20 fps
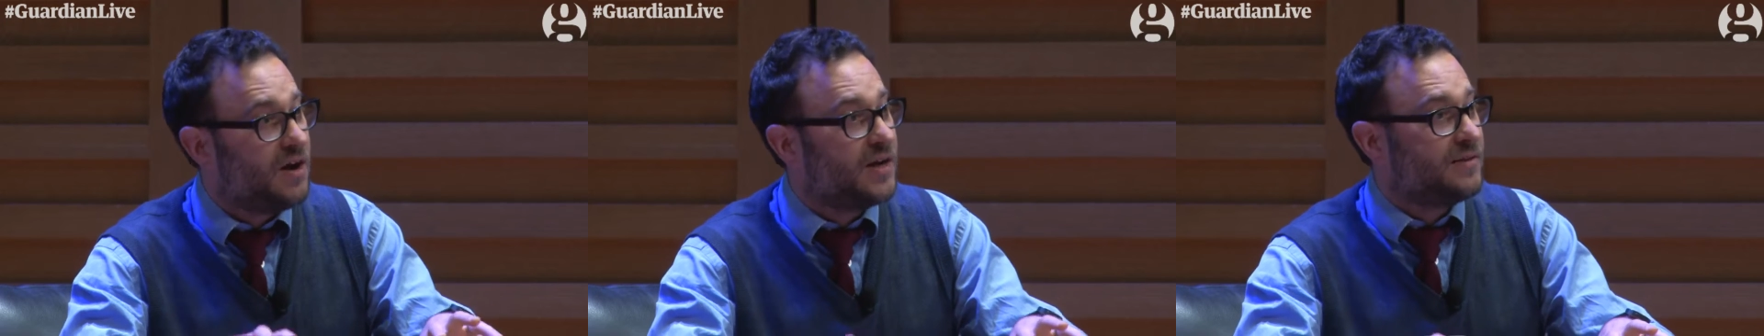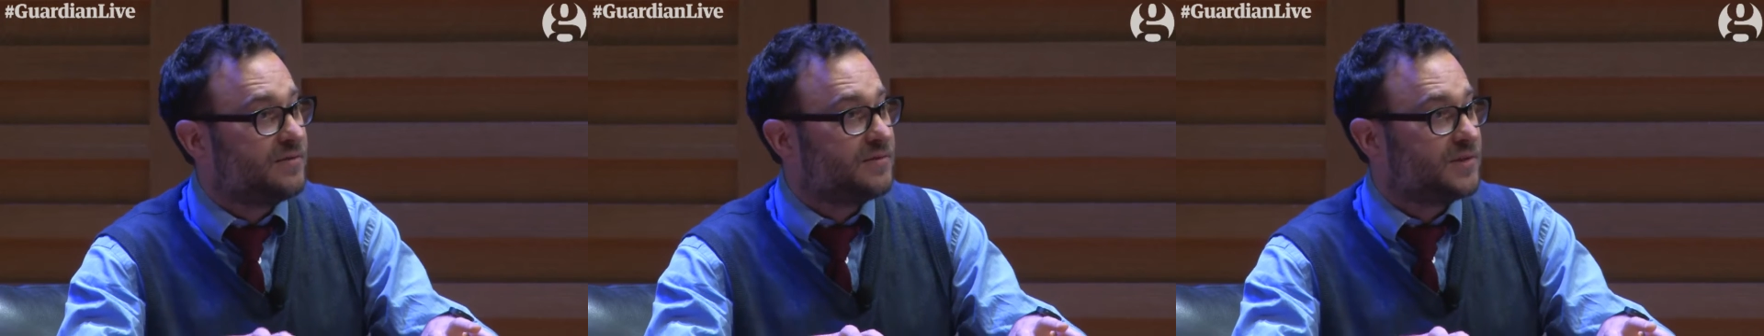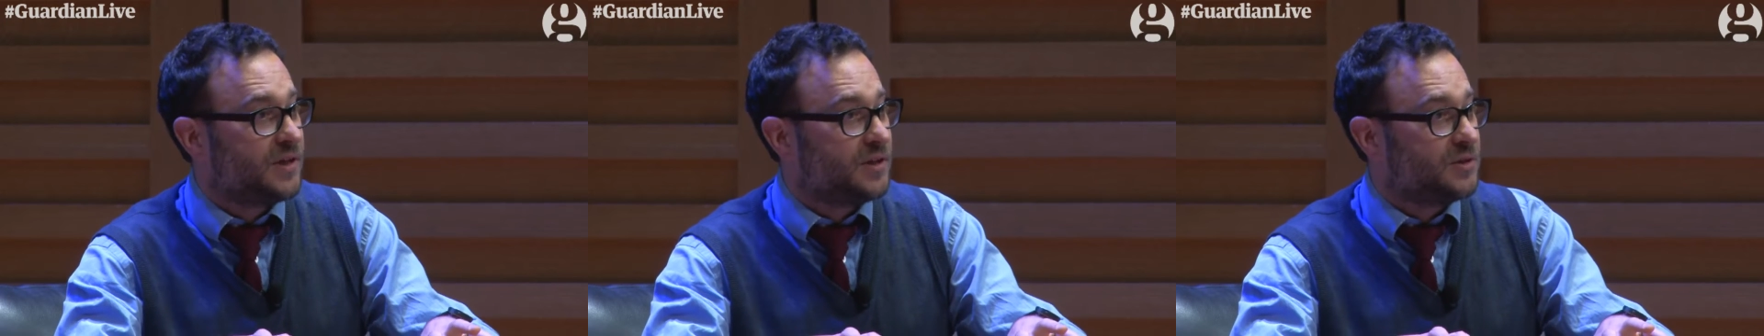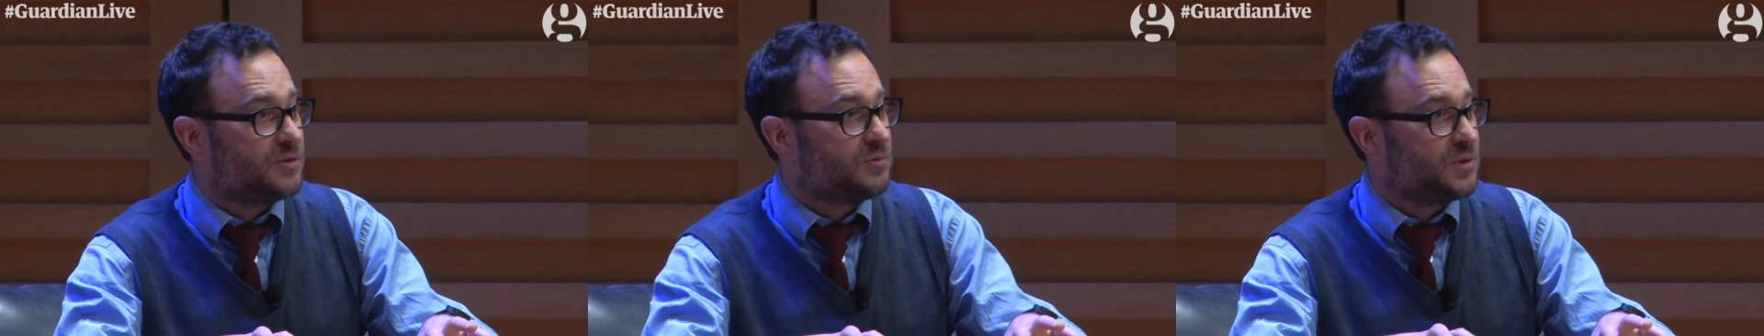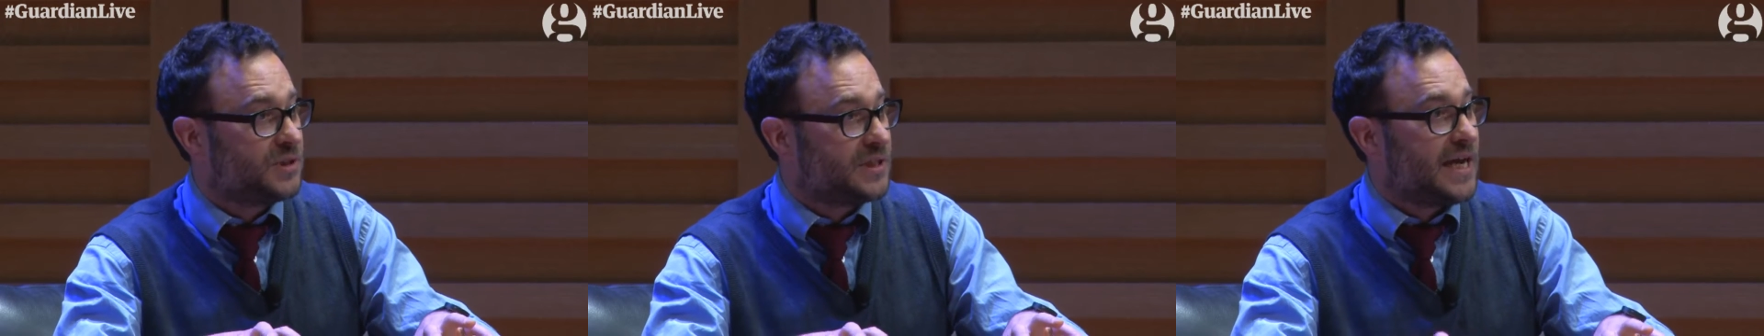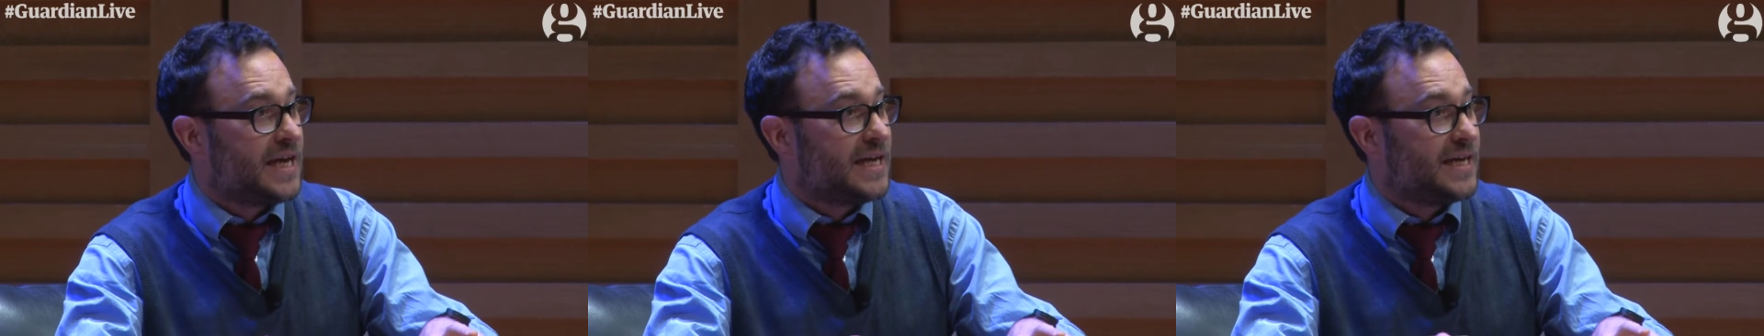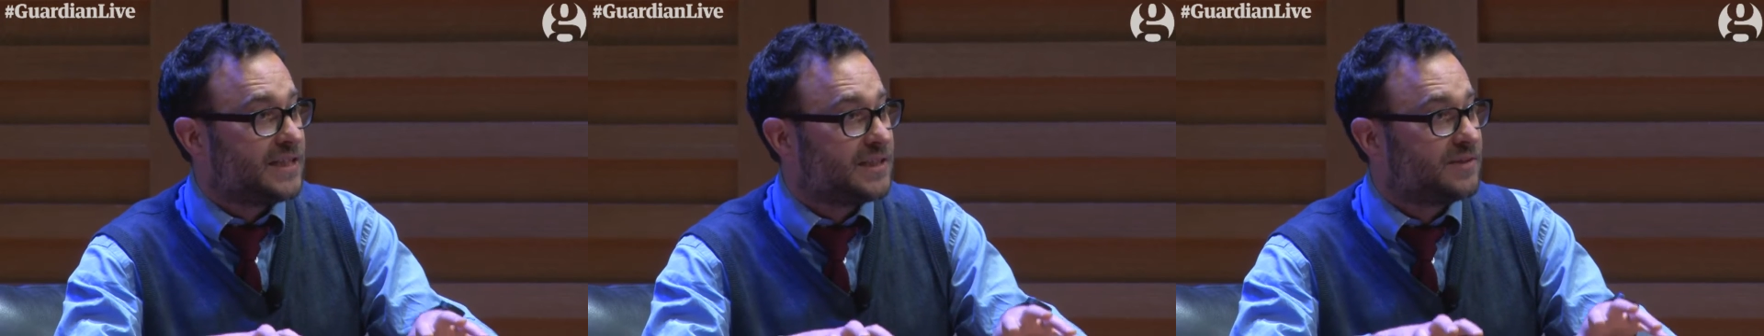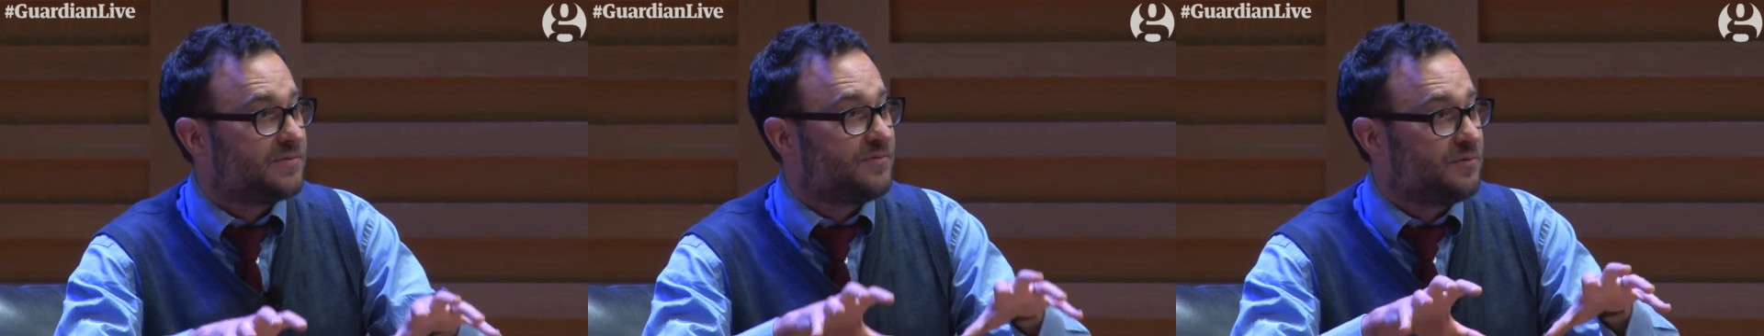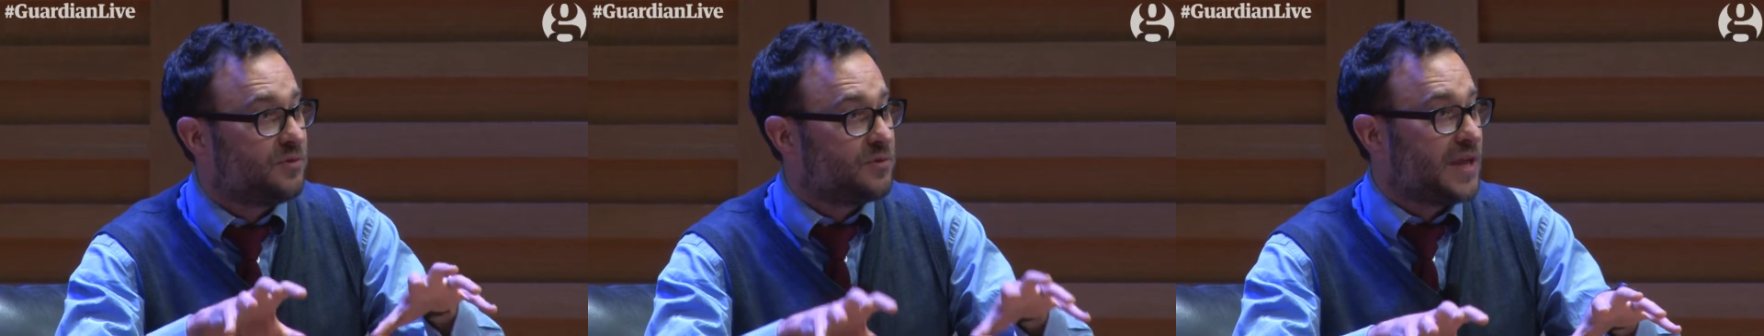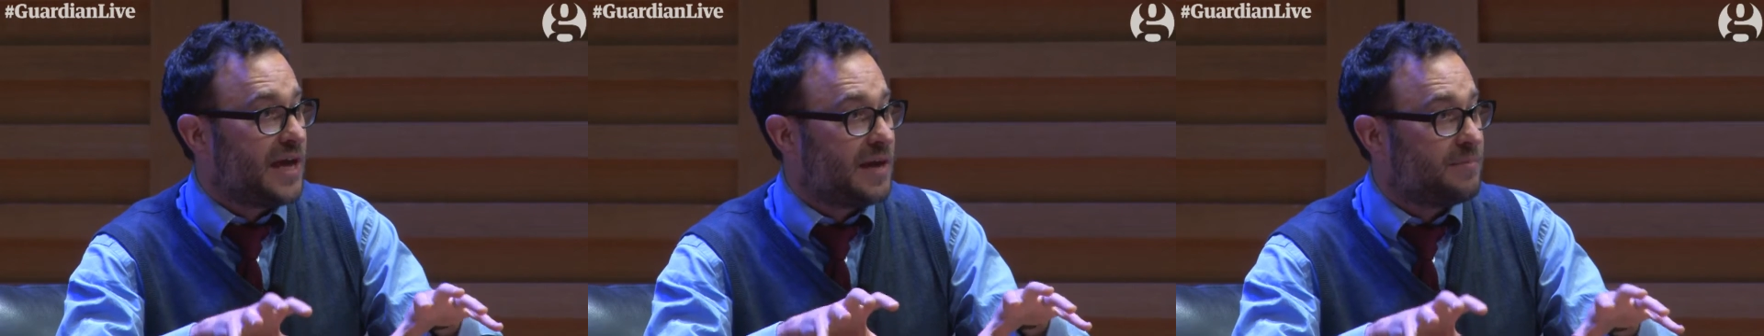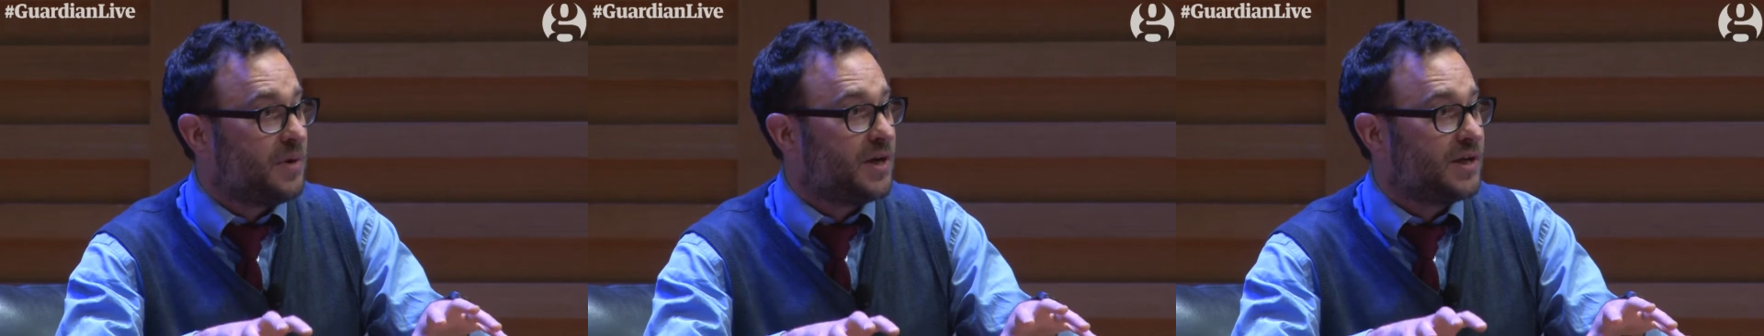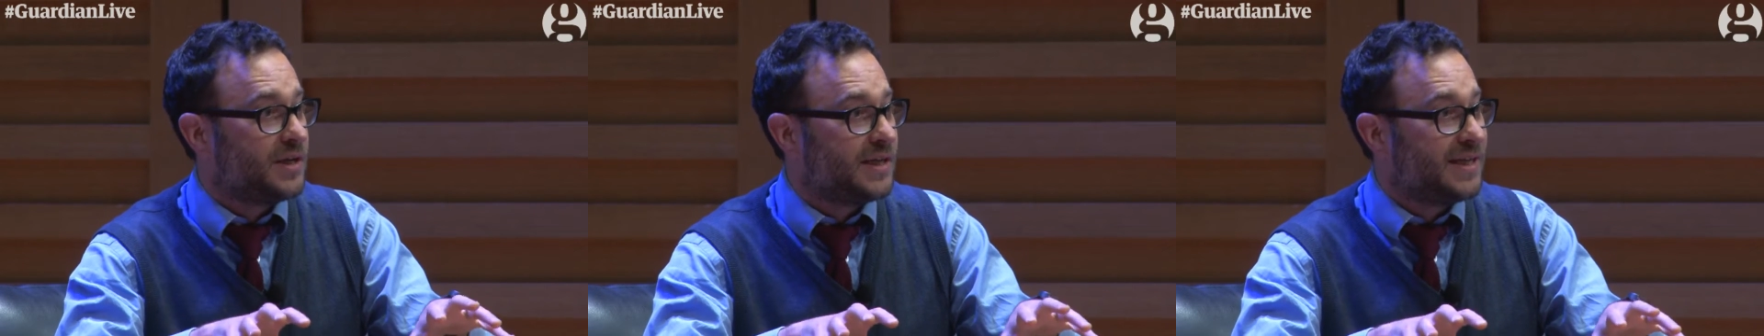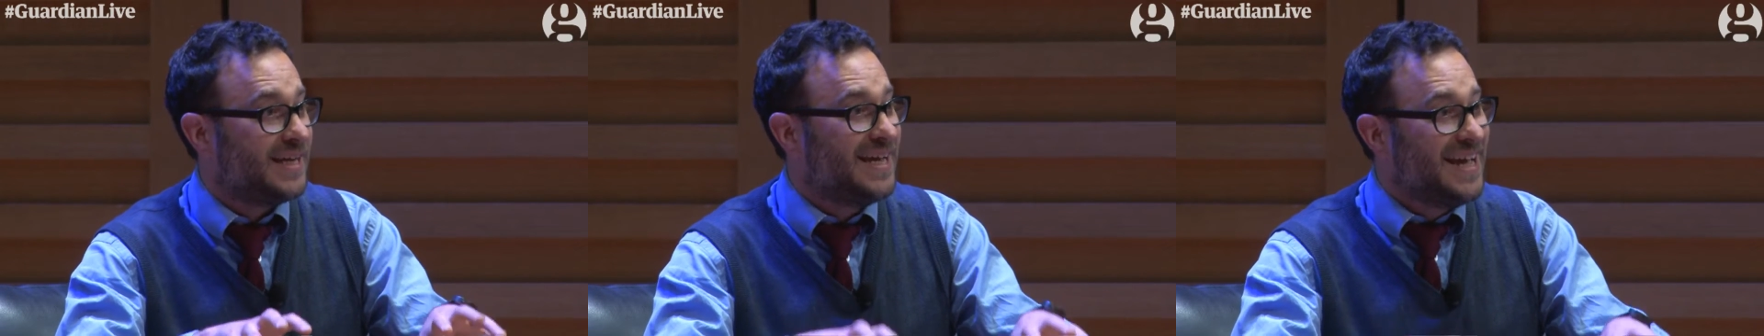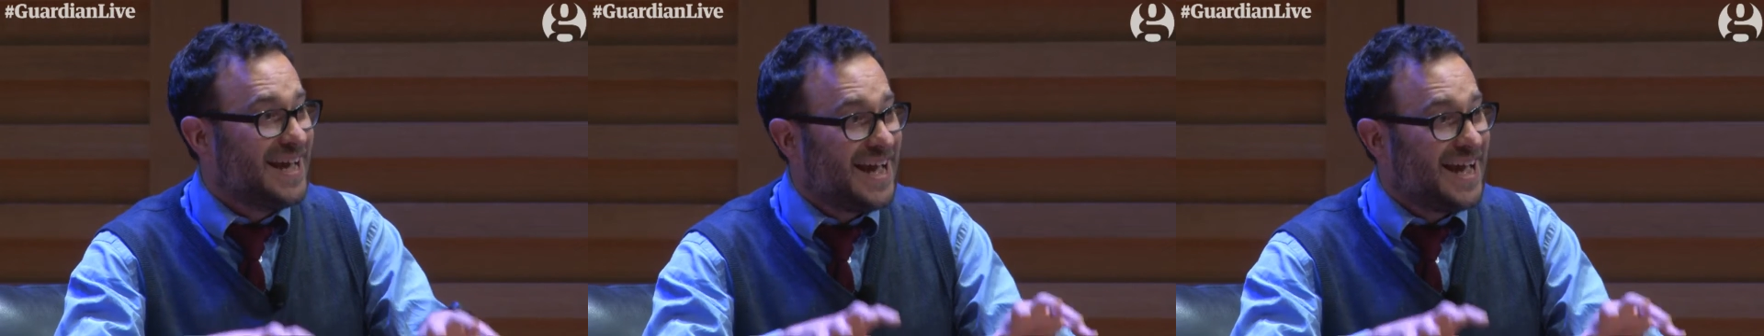of social change for that money?